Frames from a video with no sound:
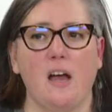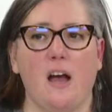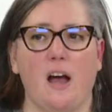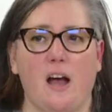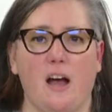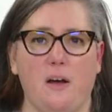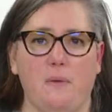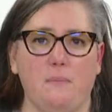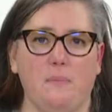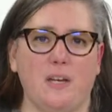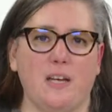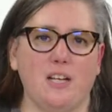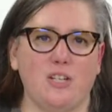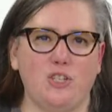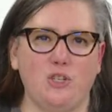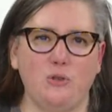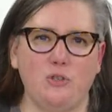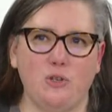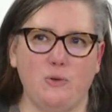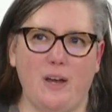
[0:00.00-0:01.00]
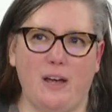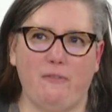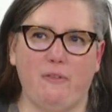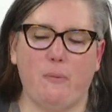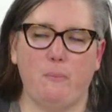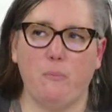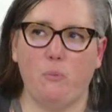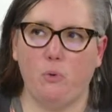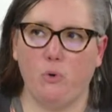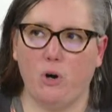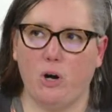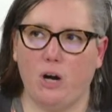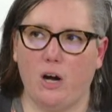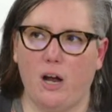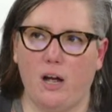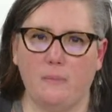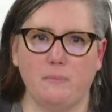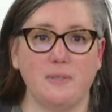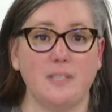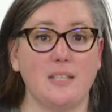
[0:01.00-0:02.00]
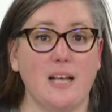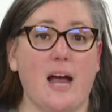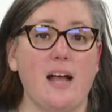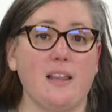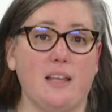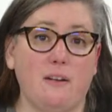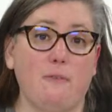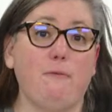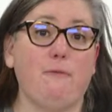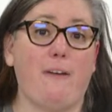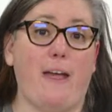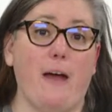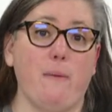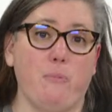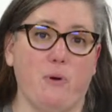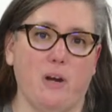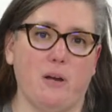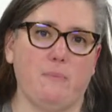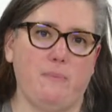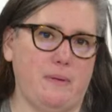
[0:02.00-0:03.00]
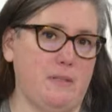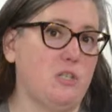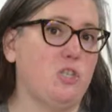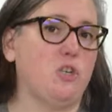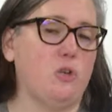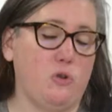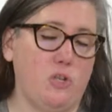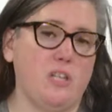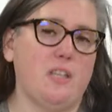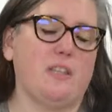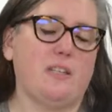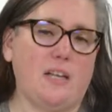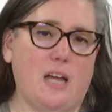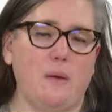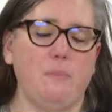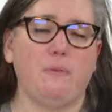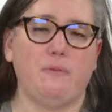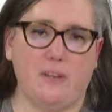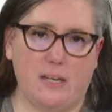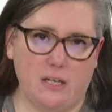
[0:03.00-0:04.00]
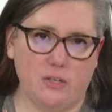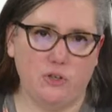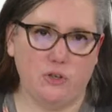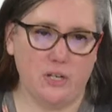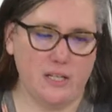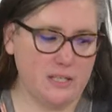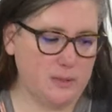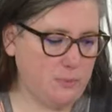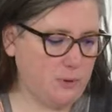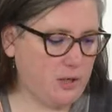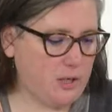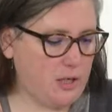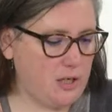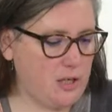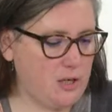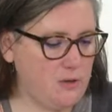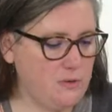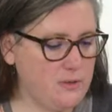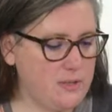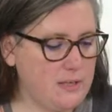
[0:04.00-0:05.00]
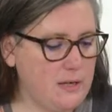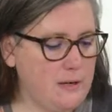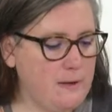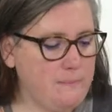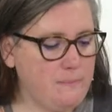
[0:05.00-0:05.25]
um, because you do have a more um, solid fabric due to the type of increase we're going to use.